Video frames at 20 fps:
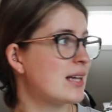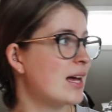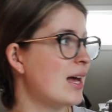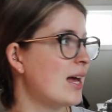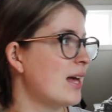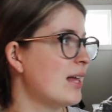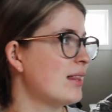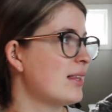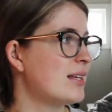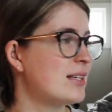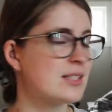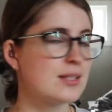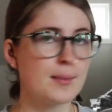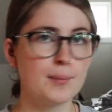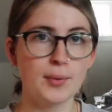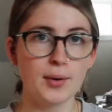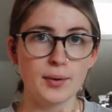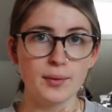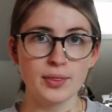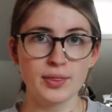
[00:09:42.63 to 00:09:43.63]
and
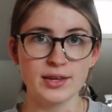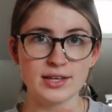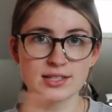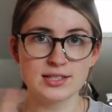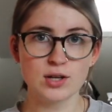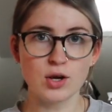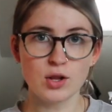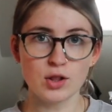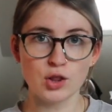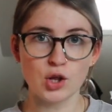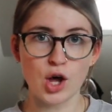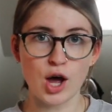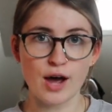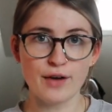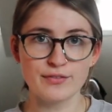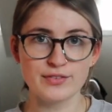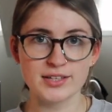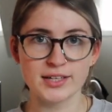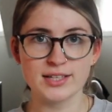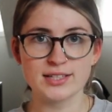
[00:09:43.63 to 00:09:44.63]
this
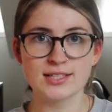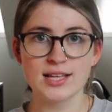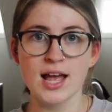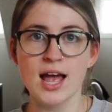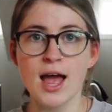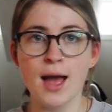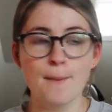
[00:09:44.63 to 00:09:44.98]
loft is